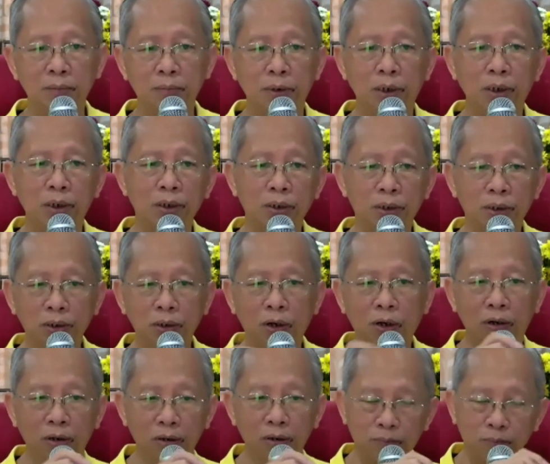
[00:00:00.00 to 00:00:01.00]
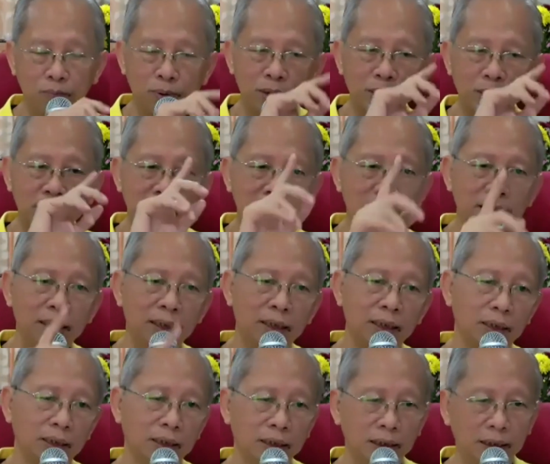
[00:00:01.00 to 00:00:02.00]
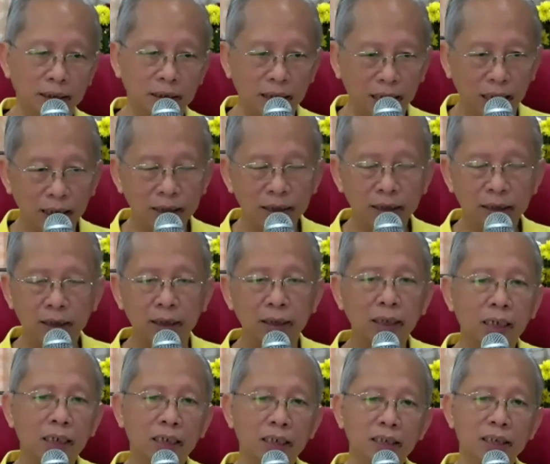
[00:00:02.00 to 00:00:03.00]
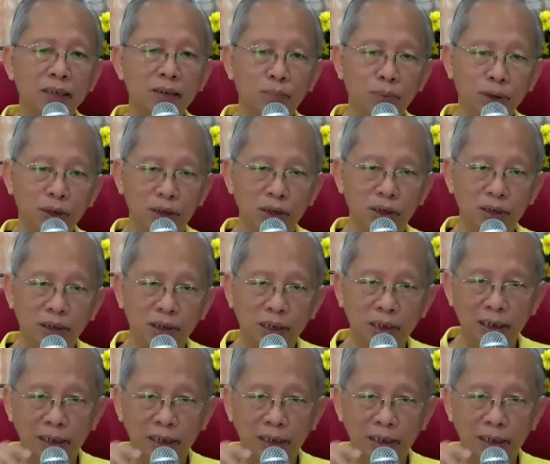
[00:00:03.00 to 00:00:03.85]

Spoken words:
Where thought precede action and speech.